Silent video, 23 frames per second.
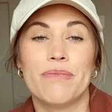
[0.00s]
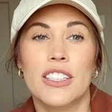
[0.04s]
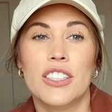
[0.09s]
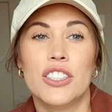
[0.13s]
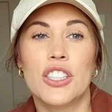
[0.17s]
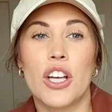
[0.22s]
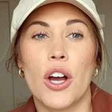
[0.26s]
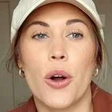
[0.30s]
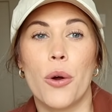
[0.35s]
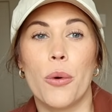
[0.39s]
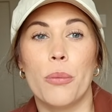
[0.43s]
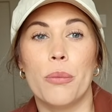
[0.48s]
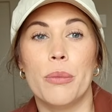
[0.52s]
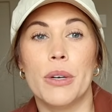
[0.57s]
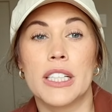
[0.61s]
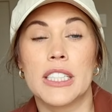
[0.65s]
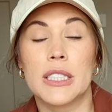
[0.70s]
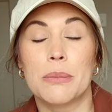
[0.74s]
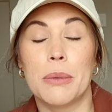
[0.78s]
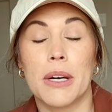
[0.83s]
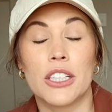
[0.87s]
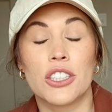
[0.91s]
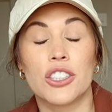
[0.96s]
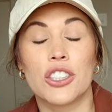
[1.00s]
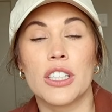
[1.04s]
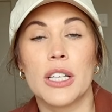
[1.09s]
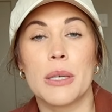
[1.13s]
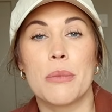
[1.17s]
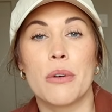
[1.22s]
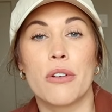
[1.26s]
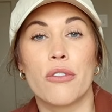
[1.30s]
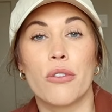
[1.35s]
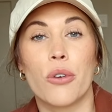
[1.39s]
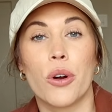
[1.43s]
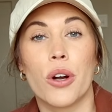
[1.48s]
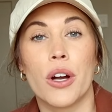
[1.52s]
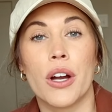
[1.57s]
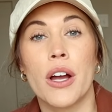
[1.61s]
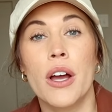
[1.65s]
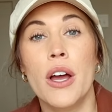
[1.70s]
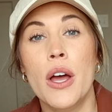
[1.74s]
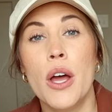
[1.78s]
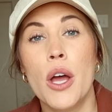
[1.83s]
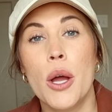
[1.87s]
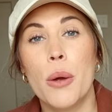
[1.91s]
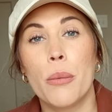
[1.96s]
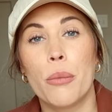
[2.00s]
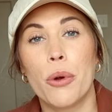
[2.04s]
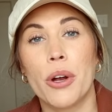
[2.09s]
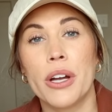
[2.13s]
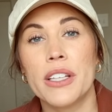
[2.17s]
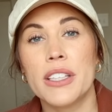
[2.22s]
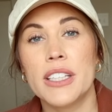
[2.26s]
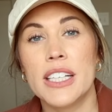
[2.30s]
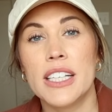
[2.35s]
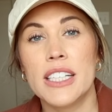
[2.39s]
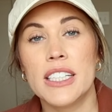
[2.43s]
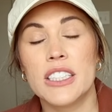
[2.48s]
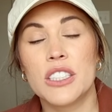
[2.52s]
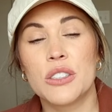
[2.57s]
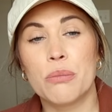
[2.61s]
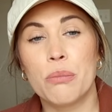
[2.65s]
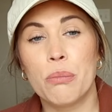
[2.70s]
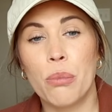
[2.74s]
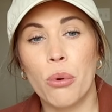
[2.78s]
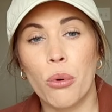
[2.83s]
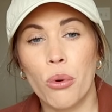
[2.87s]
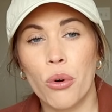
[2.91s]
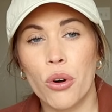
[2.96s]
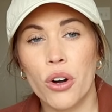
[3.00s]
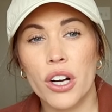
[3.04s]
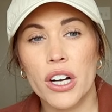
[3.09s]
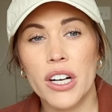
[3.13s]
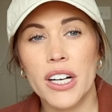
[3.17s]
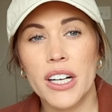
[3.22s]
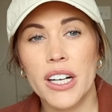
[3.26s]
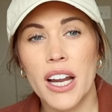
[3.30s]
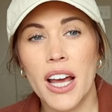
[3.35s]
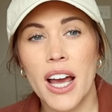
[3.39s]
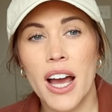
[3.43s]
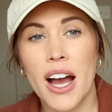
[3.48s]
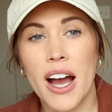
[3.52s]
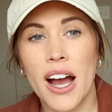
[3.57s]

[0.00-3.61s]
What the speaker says: So especially before Braylee is born,